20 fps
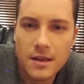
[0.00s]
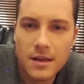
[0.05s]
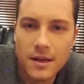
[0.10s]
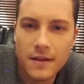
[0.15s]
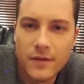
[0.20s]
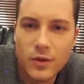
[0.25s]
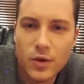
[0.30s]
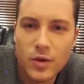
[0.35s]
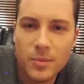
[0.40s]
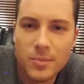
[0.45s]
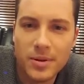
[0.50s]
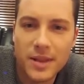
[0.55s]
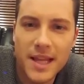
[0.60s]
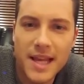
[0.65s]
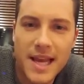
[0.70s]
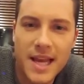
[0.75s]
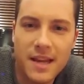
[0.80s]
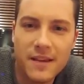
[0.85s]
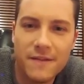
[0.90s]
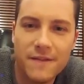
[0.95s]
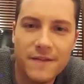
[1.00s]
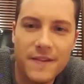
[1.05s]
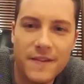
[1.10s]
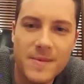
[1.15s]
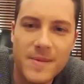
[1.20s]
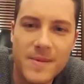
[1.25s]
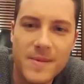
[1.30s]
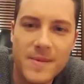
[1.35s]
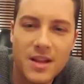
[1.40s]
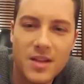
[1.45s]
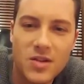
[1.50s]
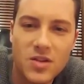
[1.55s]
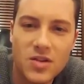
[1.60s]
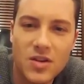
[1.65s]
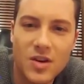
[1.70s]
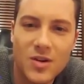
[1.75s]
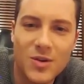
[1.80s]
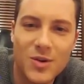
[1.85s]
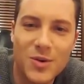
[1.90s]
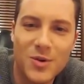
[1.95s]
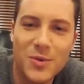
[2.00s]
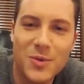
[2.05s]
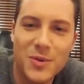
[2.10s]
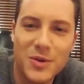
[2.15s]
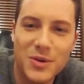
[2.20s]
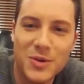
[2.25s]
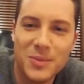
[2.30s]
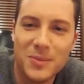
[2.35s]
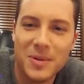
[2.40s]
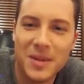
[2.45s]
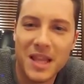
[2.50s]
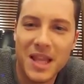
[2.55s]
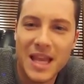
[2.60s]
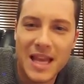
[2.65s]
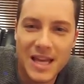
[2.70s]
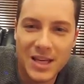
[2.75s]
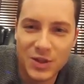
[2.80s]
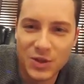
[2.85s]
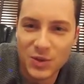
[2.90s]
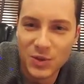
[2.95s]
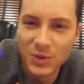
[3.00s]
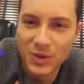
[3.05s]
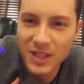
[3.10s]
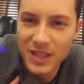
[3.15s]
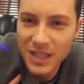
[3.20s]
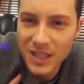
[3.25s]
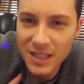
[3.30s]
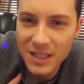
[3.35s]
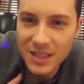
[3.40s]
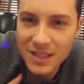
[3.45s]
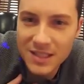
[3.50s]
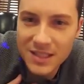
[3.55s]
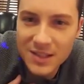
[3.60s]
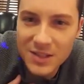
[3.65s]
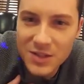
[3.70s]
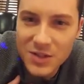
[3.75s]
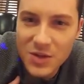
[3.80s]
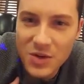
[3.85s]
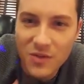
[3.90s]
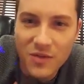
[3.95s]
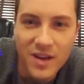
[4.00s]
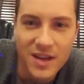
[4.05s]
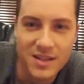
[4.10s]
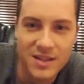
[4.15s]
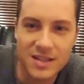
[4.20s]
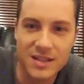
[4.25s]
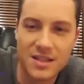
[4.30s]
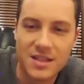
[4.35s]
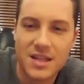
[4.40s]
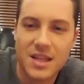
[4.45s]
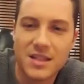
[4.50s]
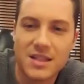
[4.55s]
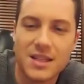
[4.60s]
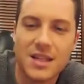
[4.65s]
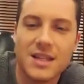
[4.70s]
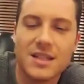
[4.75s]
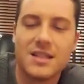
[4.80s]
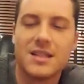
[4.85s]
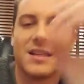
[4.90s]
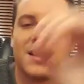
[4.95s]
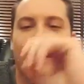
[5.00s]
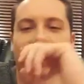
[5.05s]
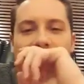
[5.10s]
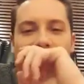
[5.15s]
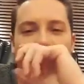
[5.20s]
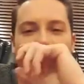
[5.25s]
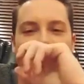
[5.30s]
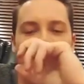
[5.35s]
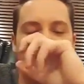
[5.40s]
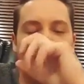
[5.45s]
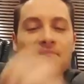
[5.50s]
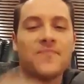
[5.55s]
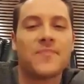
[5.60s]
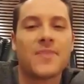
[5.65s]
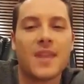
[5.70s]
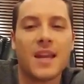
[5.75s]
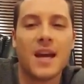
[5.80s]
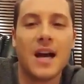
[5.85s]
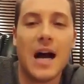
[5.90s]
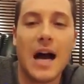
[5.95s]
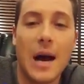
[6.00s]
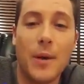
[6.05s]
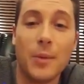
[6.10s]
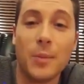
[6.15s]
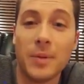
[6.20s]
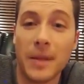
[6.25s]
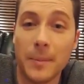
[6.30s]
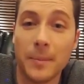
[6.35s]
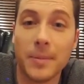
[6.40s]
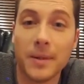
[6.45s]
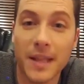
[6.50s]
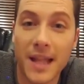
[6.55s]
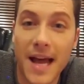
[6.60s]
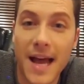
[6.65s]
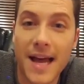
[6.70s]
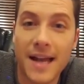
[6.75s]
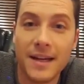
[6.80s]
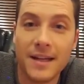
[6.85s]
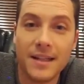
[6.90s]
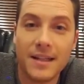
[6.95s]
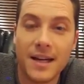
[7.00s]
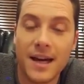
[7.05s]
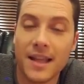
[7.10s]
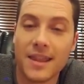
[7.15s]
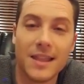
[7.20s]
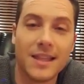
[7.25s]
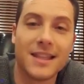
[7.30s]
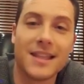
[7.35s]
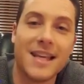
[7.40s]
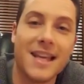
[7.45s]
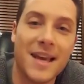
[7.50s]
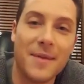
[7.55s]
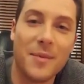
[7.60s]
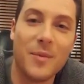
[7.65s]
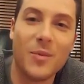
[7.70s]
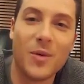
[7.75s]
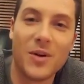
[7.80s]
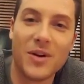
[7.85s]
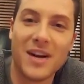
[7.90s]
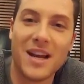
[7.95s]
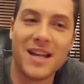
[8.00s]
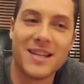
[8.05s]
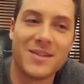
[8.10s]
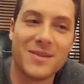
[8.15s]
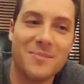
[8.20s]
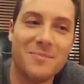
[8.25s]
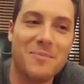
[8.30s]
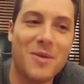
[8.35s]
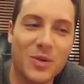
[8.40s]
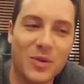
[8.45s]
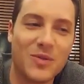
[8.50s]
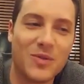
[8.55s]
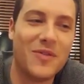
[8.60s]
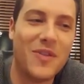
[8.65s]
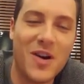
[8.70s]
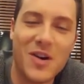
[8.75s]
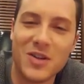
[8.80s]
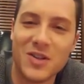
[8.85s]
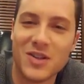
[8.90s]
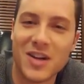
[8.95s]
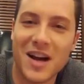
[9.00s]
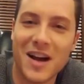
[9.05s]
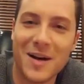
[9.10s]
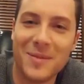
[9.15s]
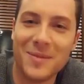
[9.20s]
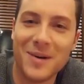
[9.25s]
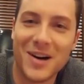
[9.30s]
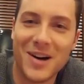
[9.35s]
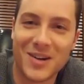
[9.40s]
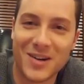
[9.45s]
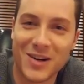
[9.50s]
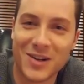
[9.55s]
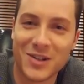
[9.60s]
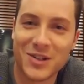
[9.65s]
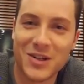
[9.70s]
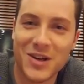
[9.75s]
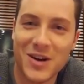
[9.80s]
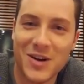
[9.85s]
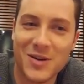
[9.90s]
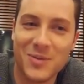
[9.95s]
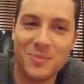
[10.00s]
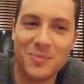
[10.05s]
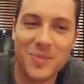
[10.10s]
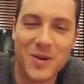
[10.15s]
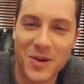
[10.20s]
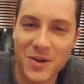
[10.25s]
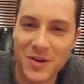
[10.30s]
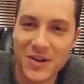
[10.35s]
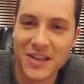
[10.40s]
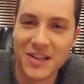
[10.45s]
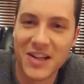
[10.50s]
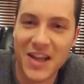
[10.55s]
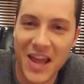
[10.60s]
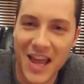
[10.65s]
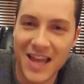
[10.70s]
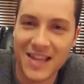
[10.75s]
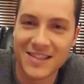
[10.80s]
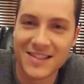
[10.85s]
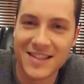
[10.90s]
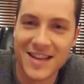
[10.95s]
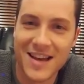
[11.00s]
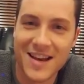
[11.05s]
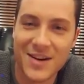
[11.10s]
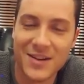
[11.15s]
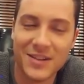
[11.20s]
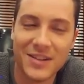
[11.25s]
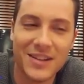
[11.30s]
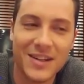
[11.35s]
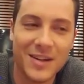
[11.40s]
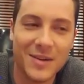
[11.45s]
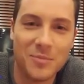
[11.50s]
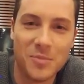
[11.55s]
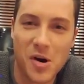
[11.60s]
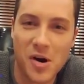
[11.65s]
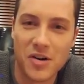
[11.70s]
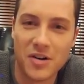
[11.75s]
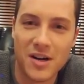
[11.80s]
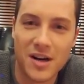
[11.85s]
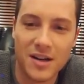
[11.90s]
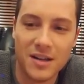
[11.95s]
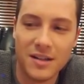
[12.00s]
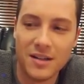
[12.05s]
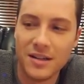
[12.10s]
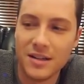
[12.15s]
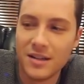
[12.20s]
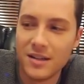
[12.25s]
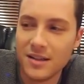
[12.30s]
If you could play any female on the show, who would you play? Julia Tuvesen says this. I would play Platt. I think that Amy Morton has the most fun job on our show, period, hands down, bar none.